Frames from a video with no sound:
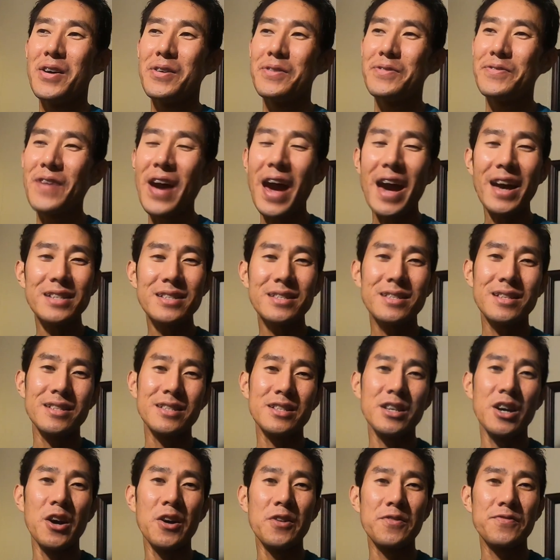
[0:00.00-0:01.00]

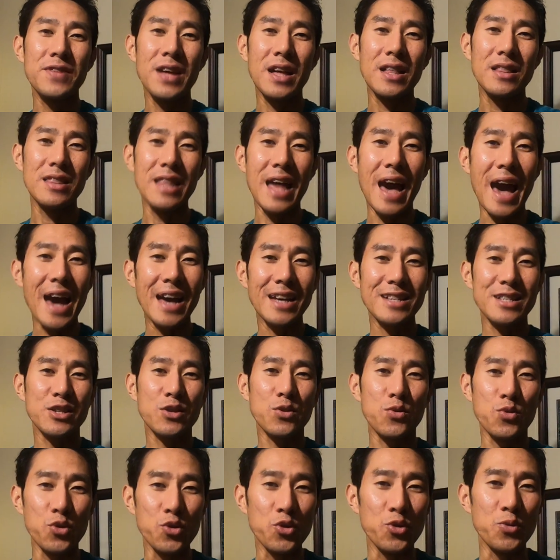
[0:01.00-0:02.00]
fastest of that
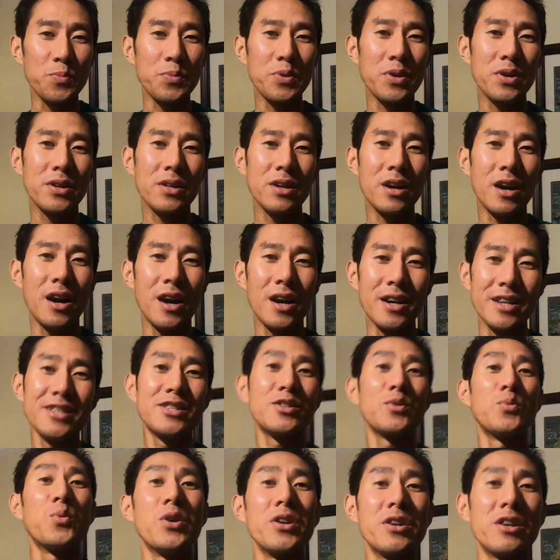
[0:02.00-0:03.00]
last group
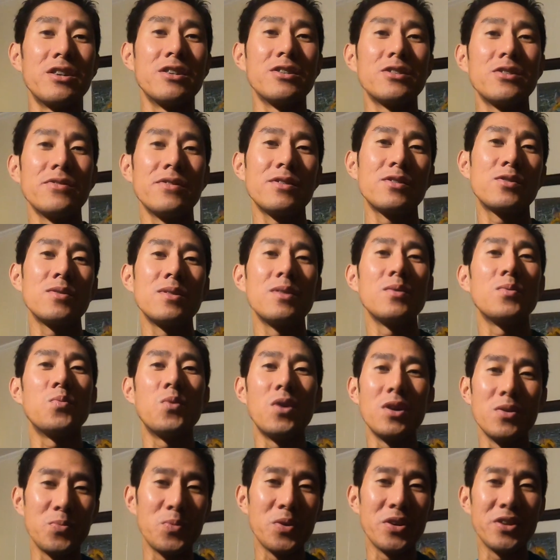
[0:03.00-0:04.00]
is the winner. So there's only
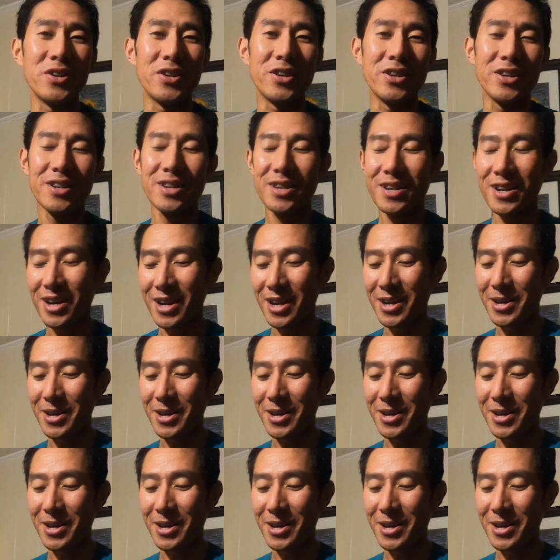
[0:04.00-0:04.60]
one winner.